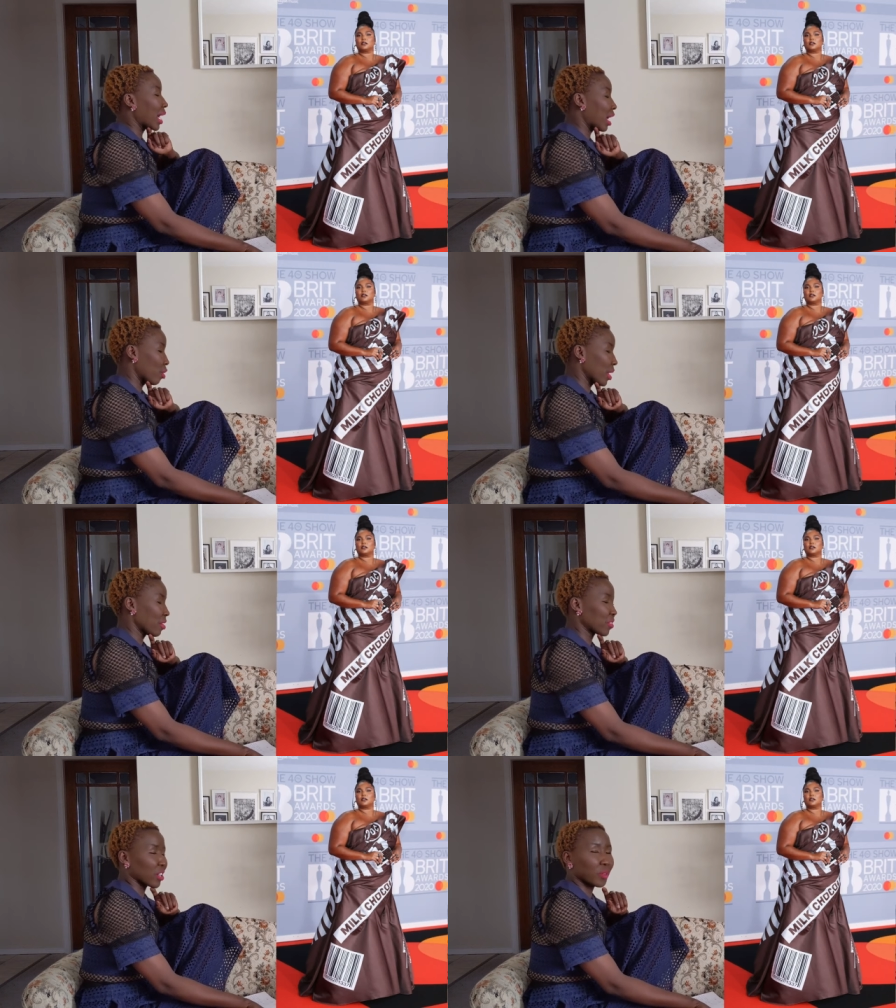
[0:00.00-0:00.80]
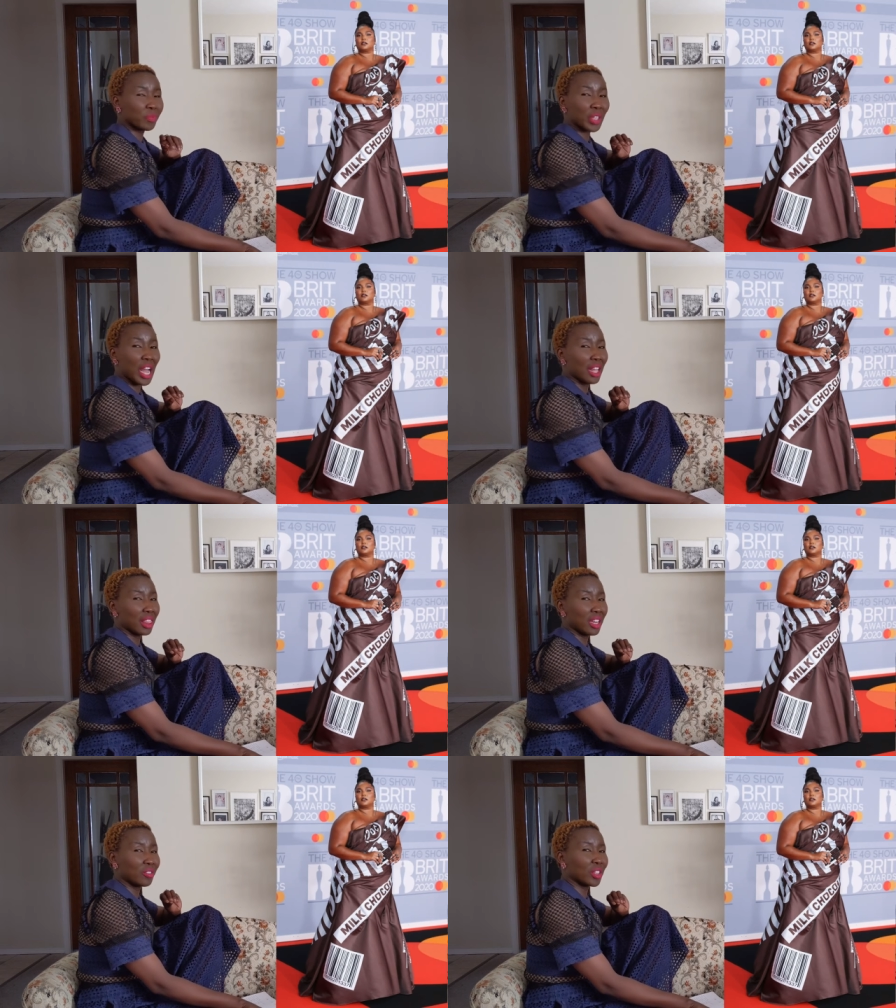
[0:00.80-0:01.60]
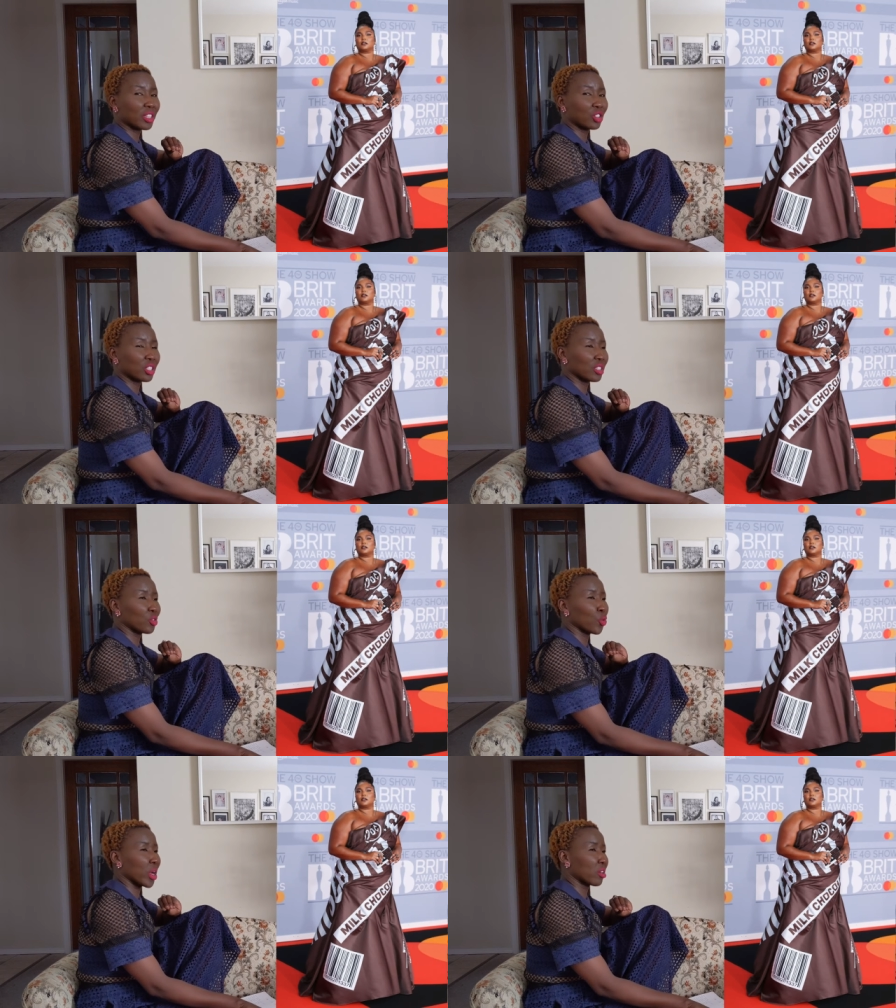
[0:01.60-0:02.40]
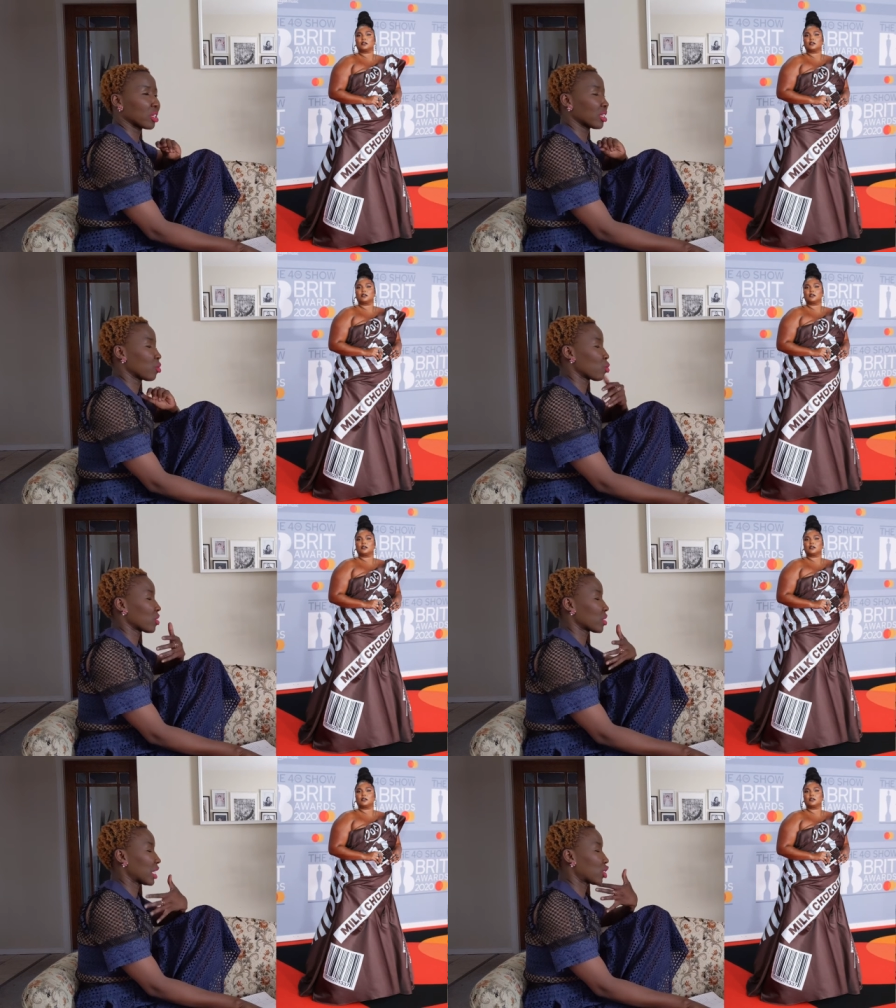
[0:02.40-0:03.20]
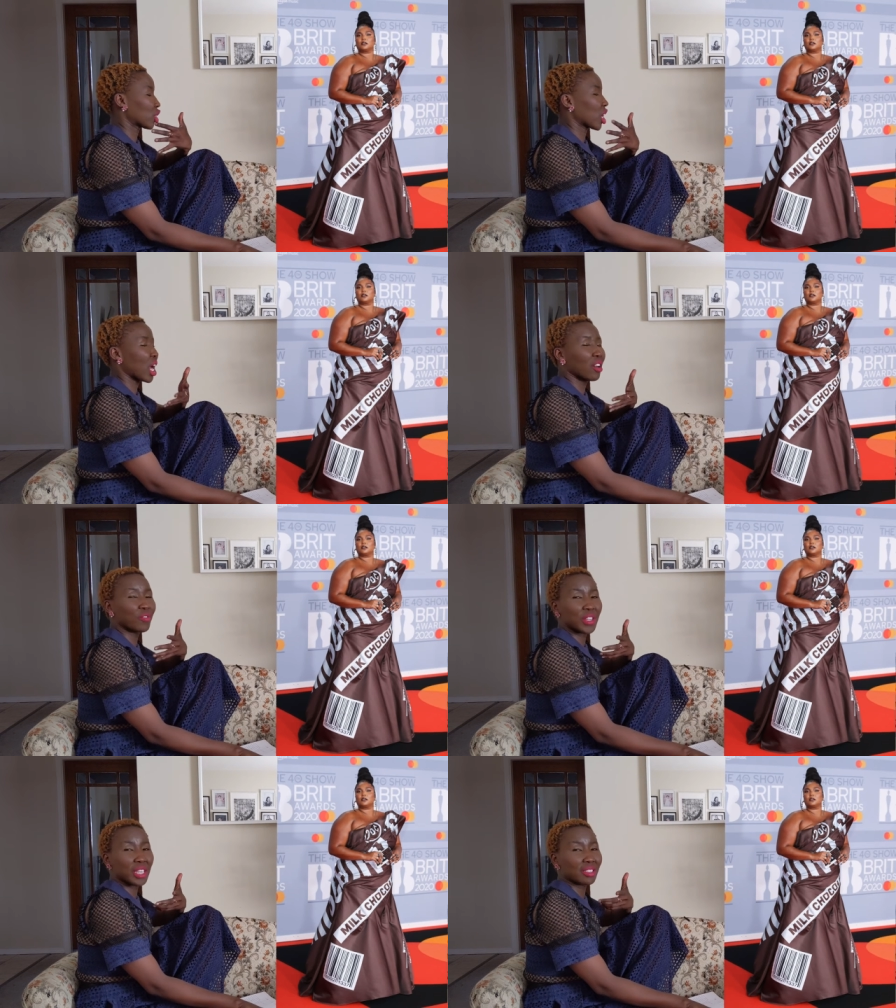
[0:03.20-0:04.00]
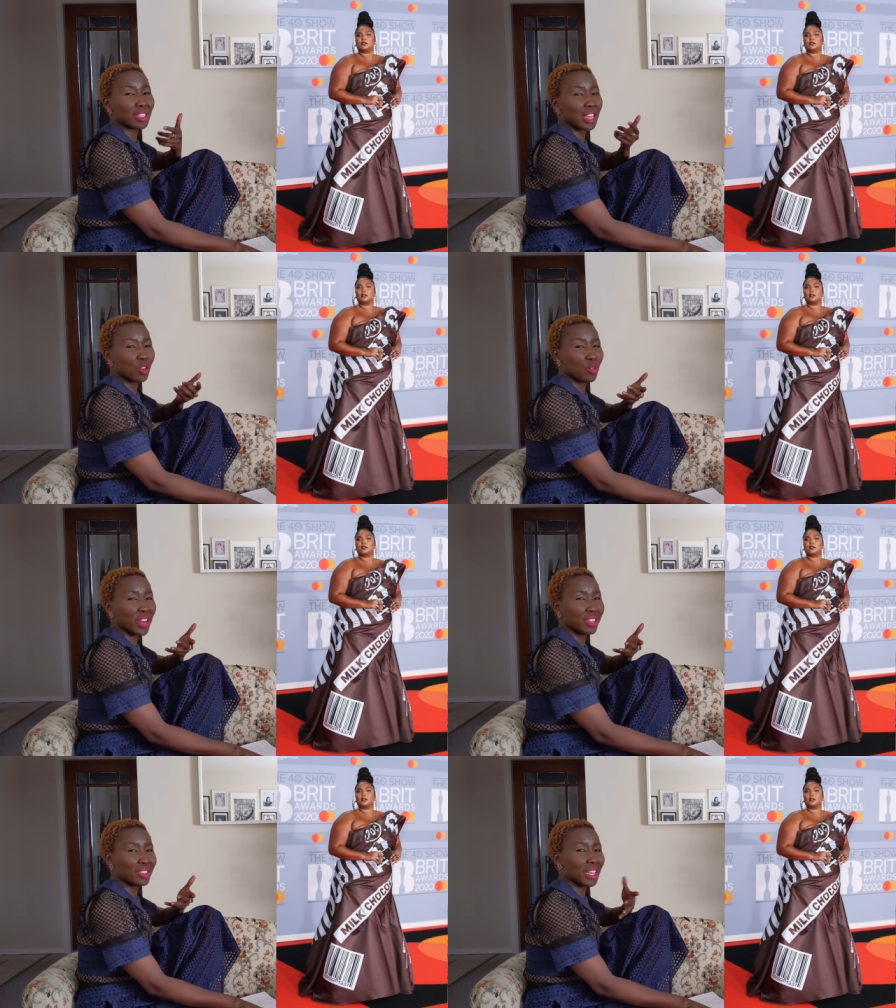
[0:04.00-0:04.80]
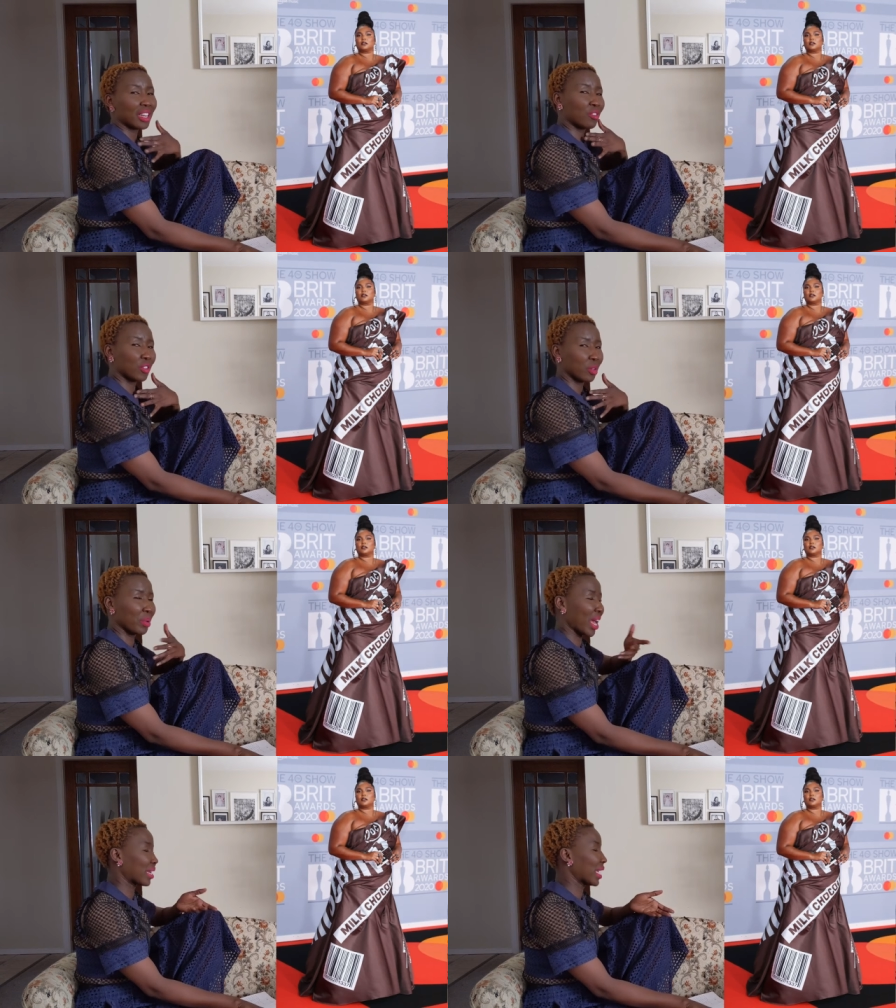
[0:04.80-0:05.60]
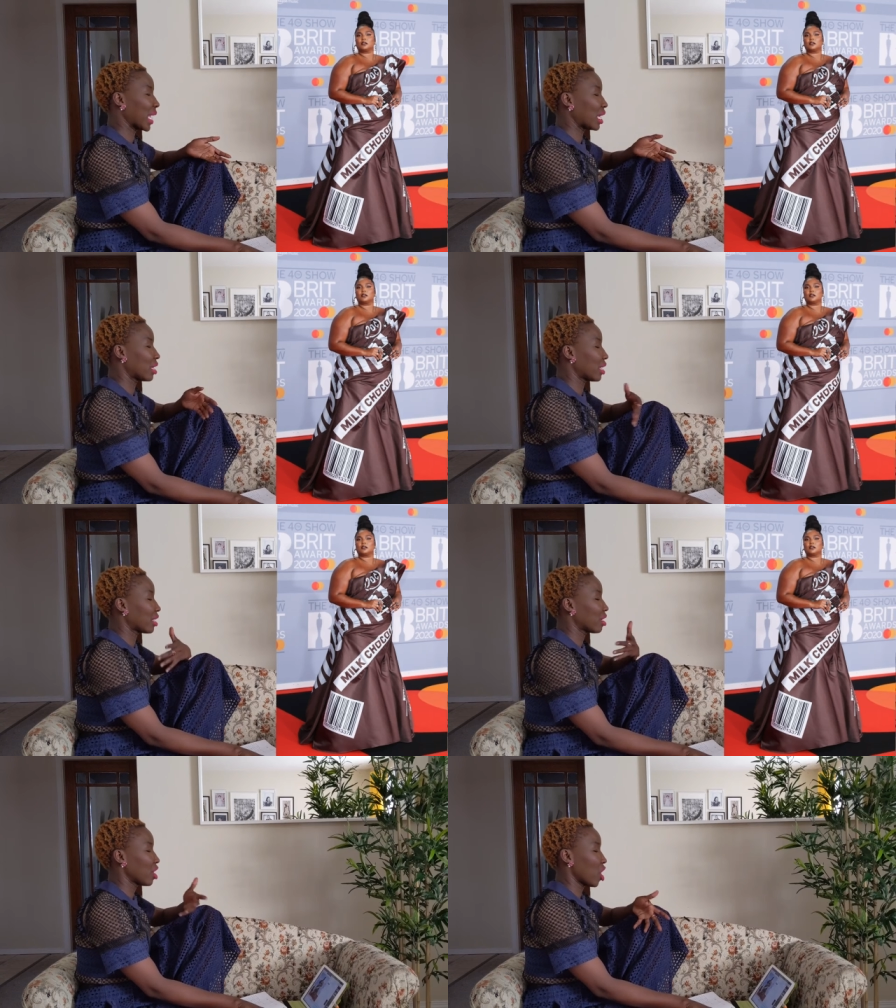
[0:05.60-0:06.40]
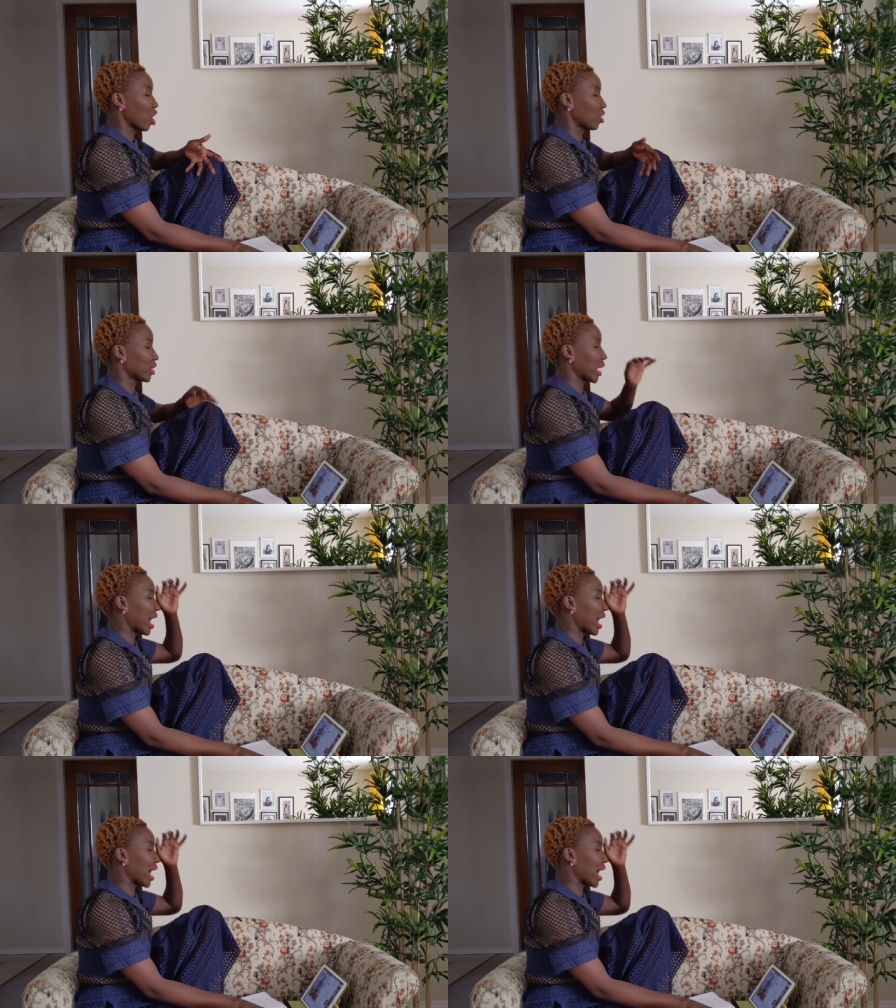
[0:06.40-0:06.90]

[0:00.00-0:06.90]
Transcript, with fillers: However, I love that she's wearing it with such confidence and grace that I feel bad hating on the